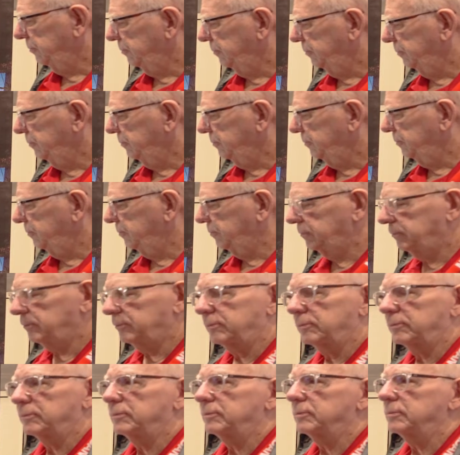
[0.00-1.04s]

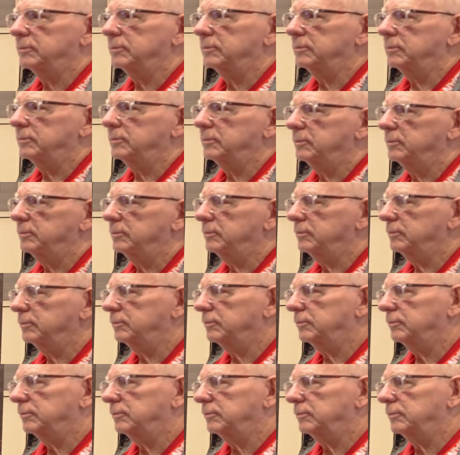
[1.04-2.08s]

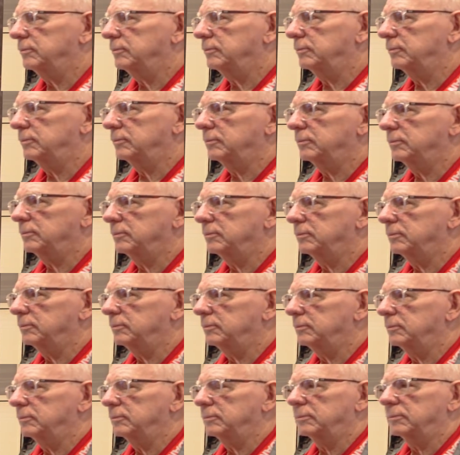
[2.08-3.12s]

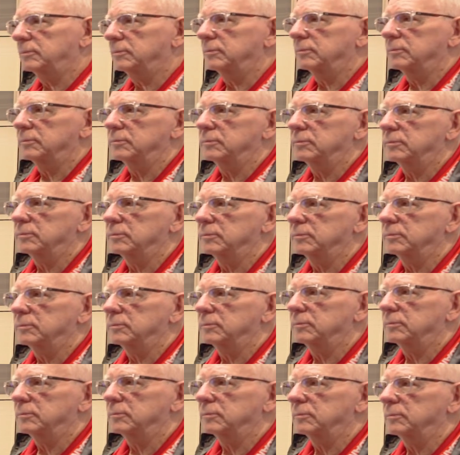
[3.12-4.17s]

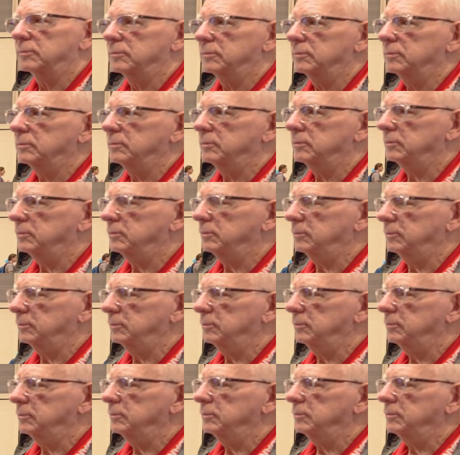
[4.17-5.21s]

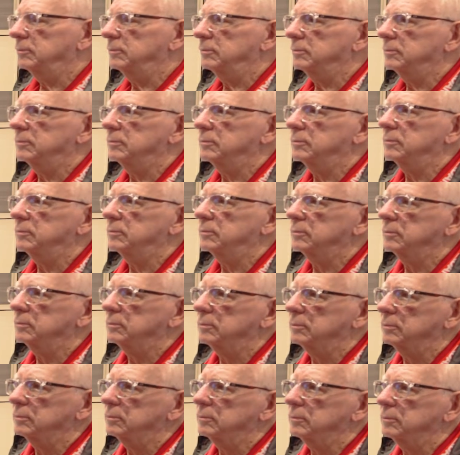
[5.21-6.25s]

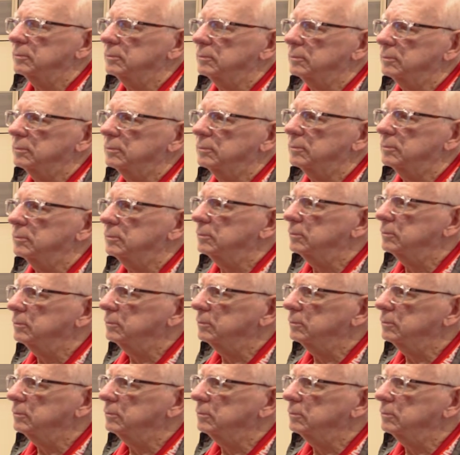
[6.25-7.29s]

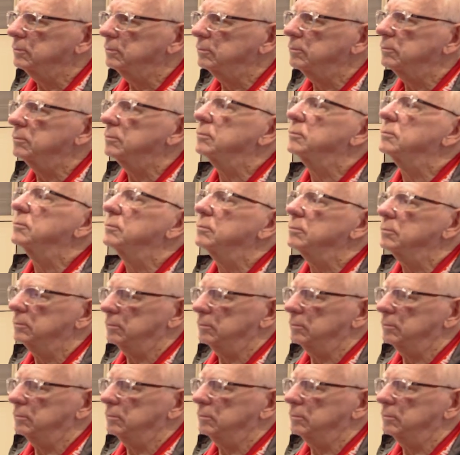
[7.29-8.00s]
No words are spoken by the person on screen.